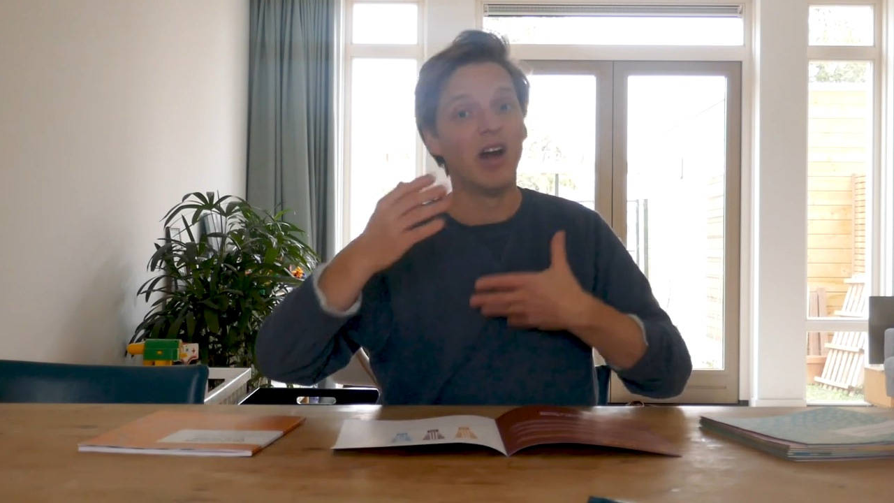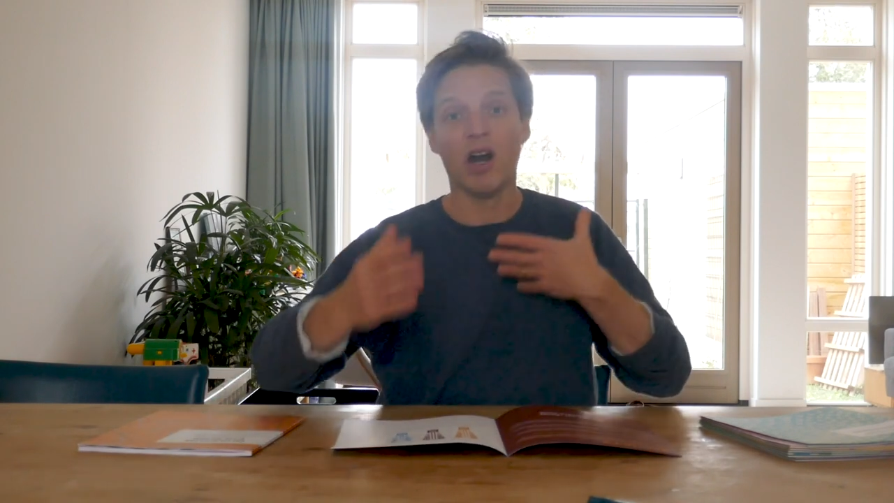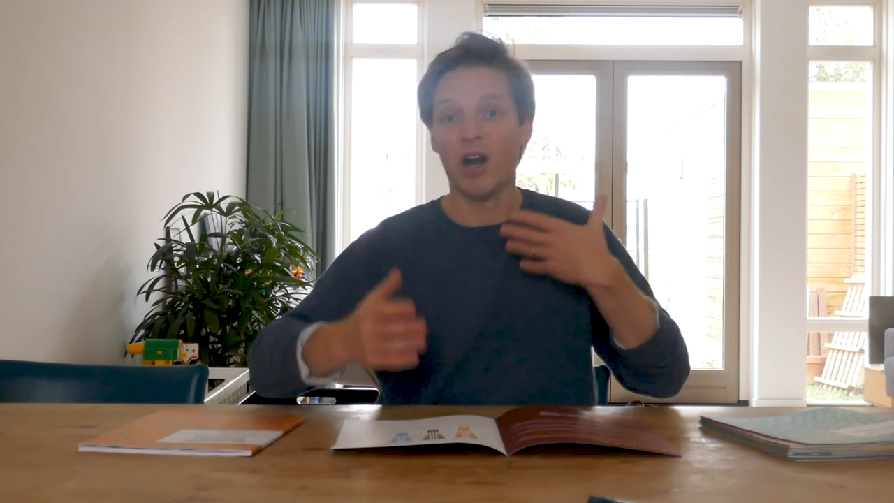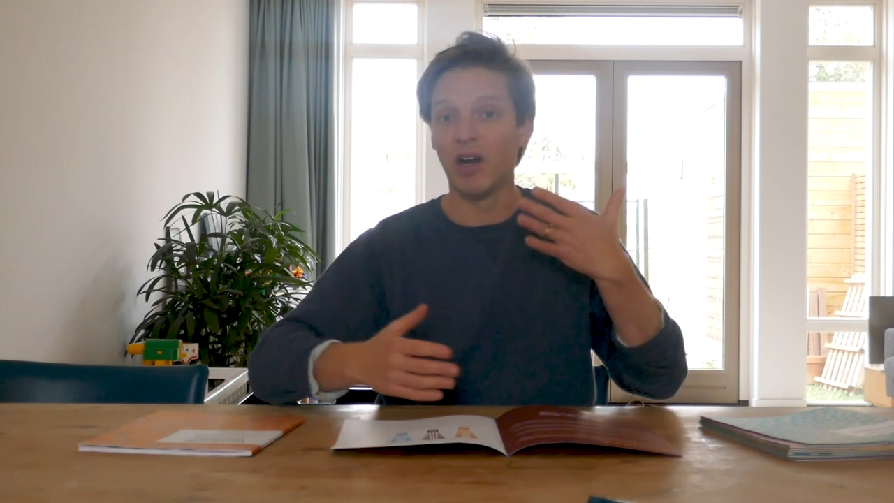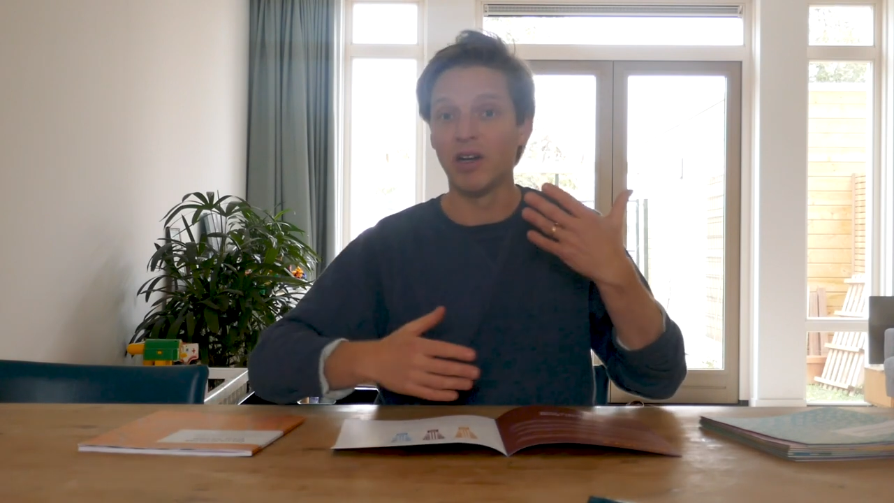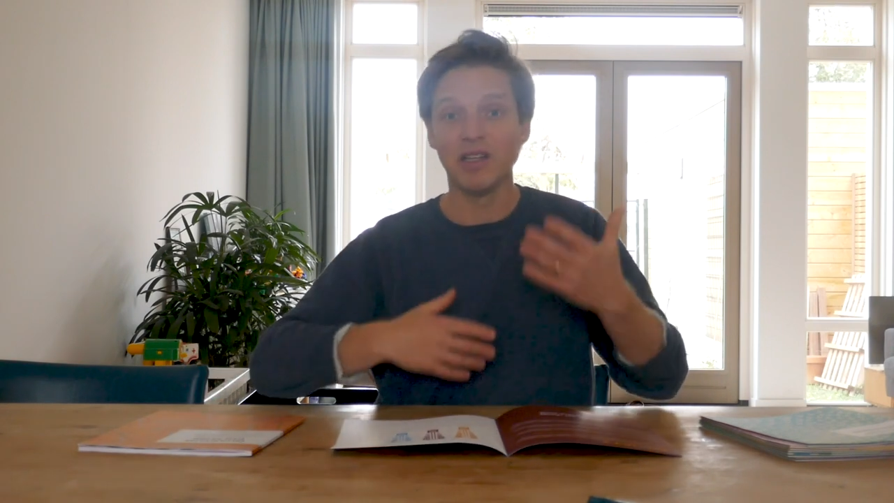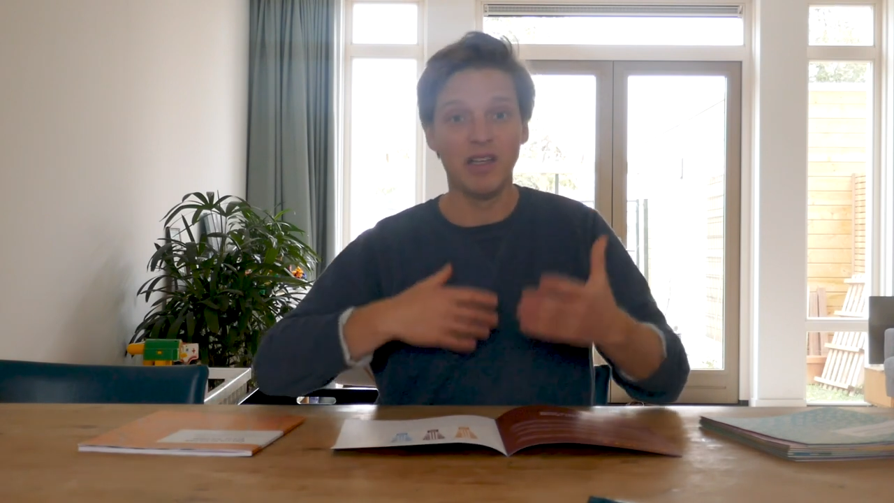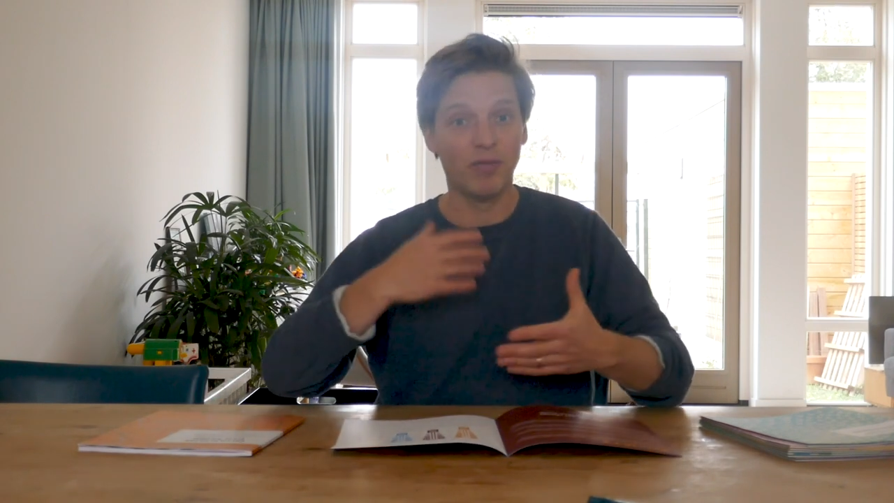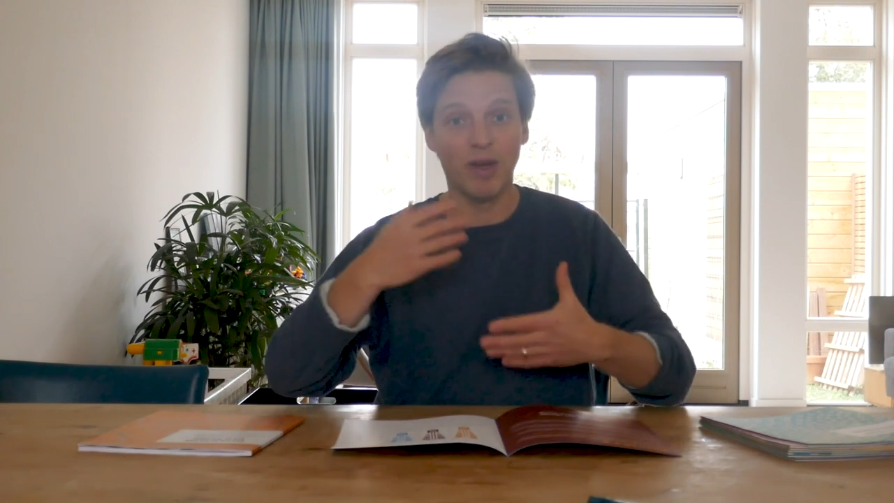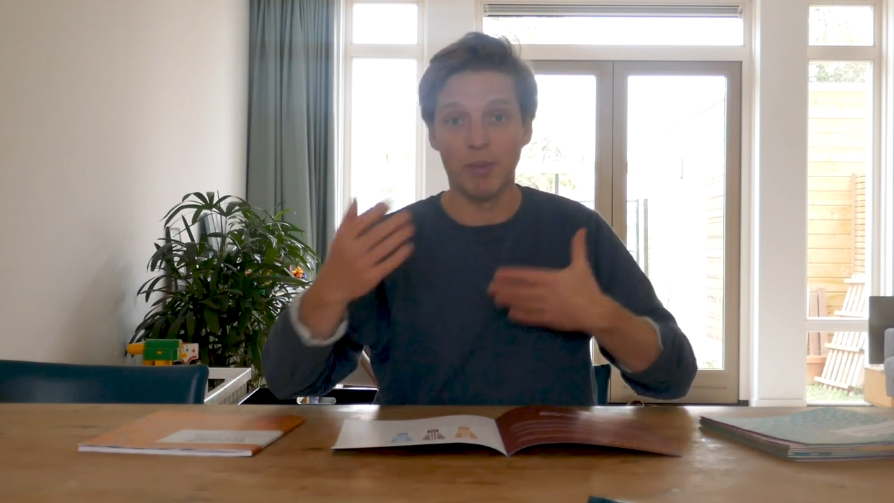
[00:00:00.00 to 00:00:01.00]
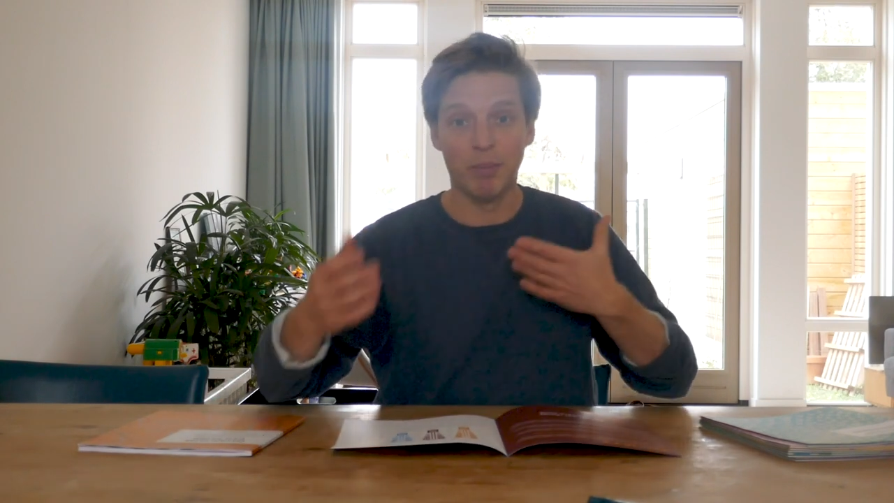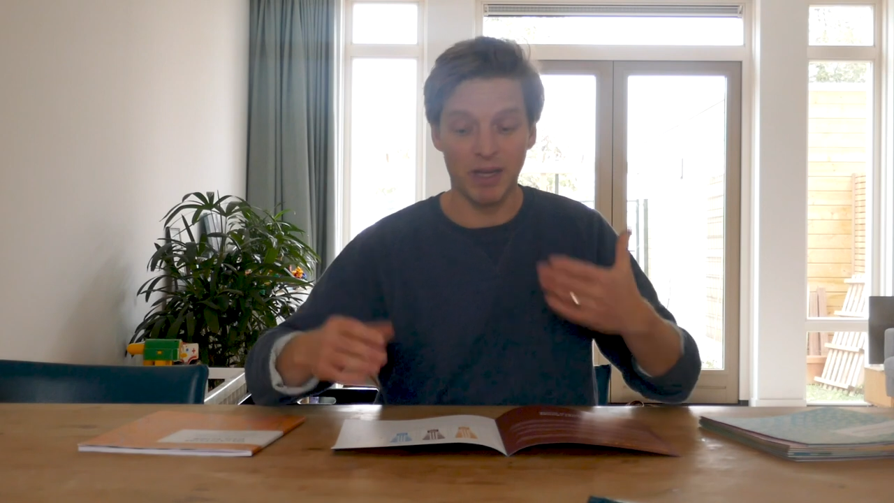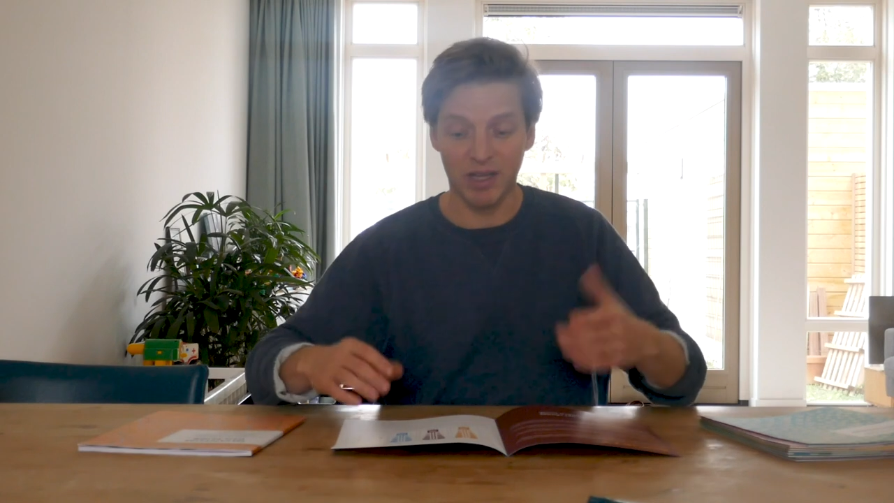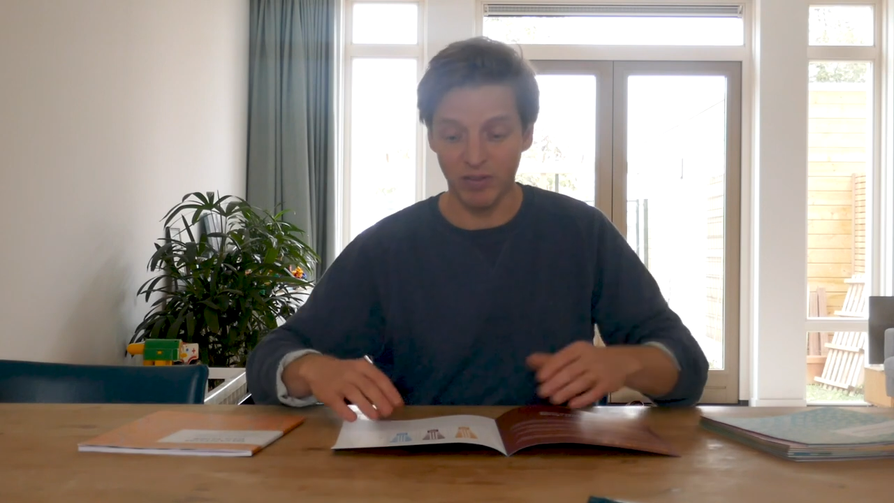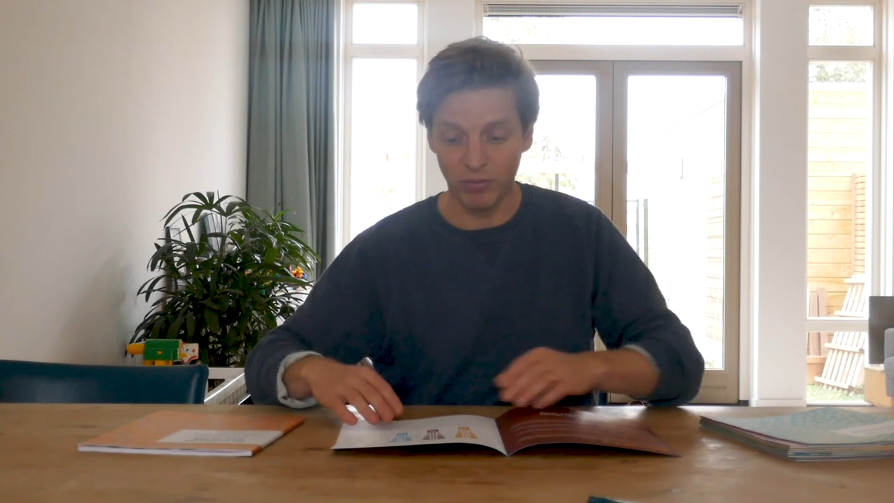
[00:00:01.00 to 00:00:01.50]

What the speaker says: are developing and